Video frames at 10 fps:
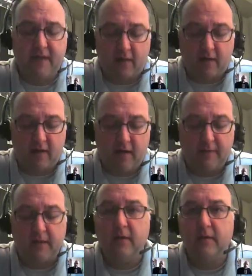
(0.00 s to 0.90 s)
are
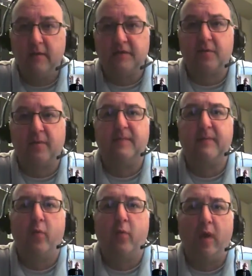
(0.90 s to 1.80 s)
common, because so many
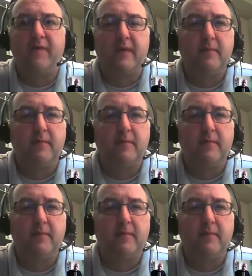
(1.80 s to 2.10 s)
people want them.